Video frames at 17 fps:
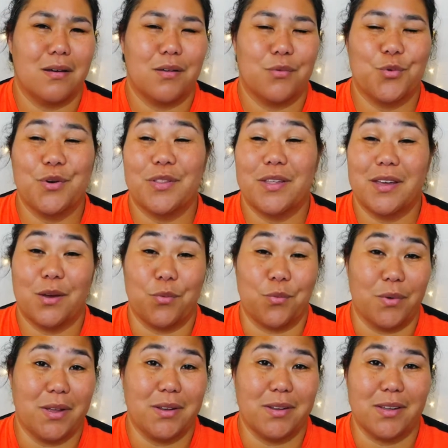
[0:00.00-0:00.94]
well, they
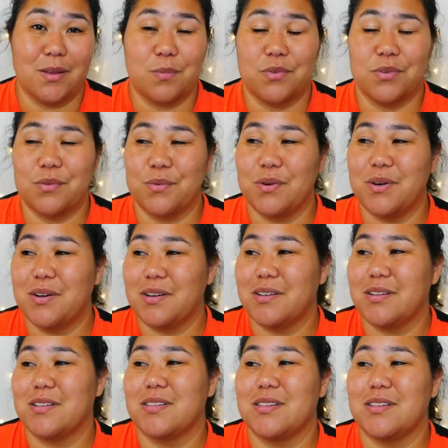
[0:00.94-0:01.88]
have wet wipes for
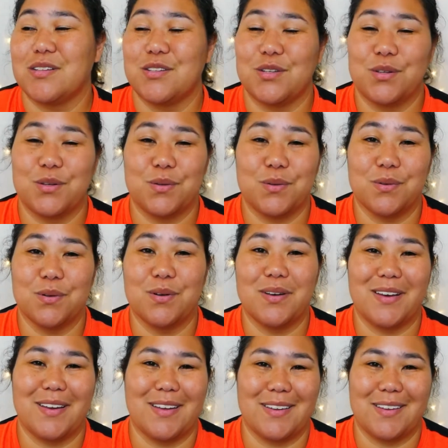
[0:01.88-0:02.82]
one, and then two,
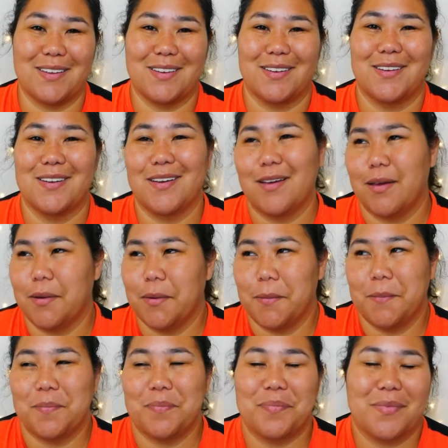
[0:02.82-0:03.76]
like,
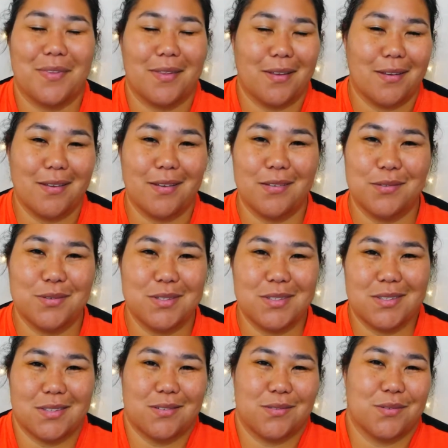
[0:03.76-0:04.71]
it
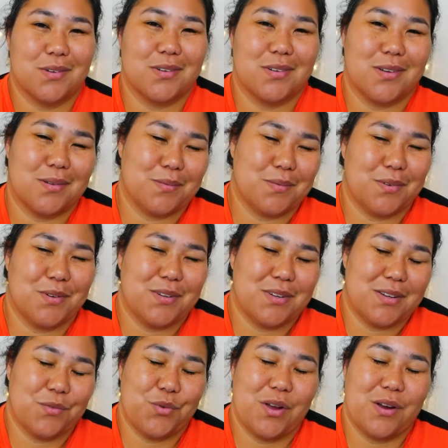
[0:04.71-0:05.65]
was, we're
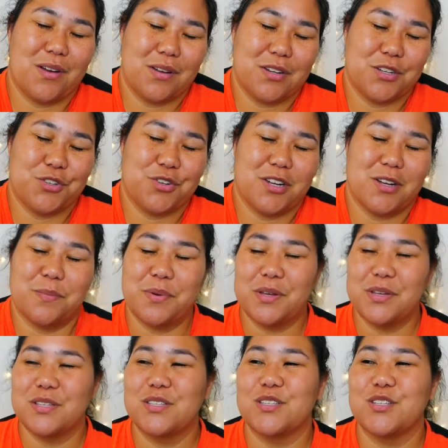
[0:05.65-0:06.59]
on a trip.
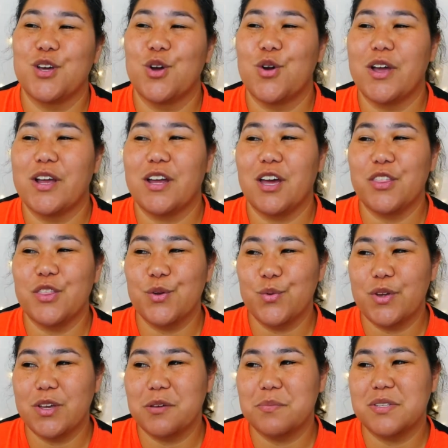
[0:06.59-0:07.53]
So I got the
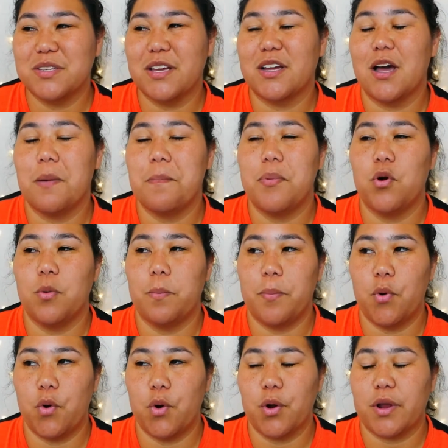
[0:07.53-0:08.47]
ribs, I got
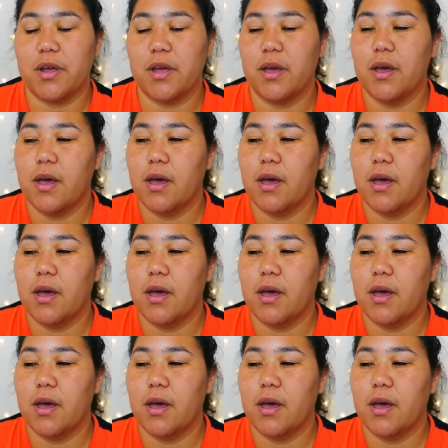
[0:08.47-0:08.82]
pulled pork.